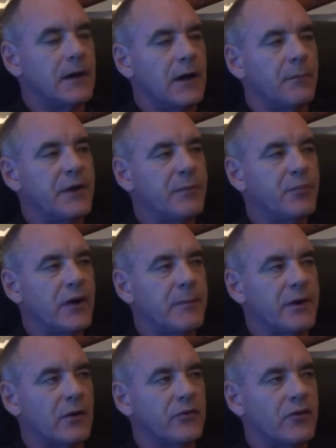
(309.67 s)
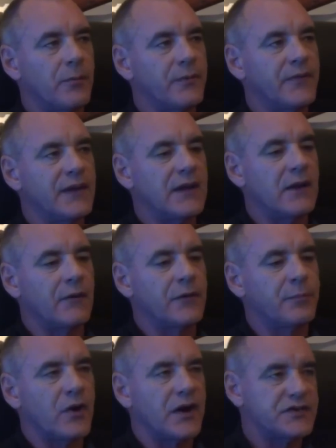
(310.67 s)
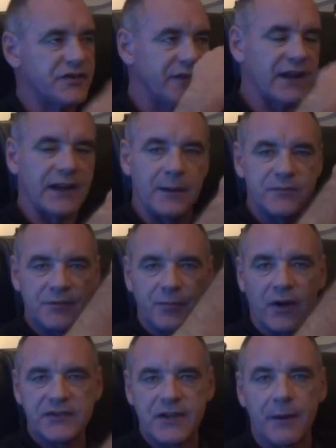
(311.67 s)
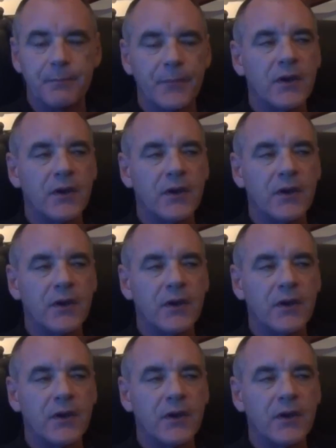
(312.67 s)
a big premium on top of the of the price, and that keeps the price up.